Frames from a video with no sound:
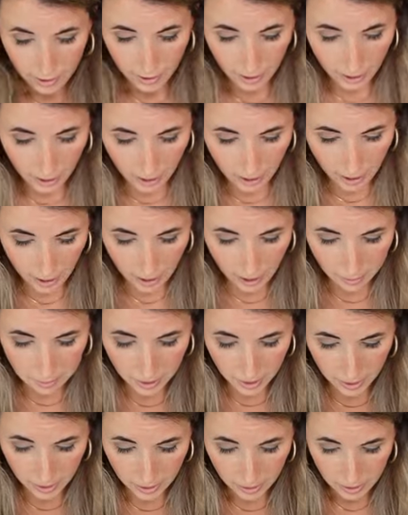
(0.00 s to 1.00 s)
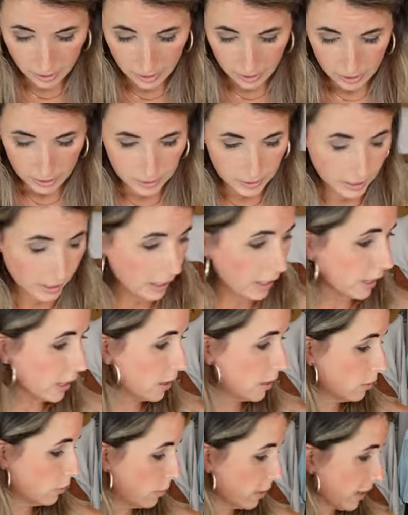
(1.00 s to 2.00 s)
Um, the
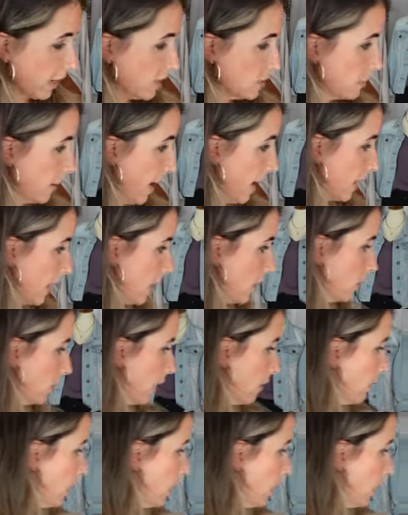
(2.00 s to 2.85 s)
weekend bag, I don't have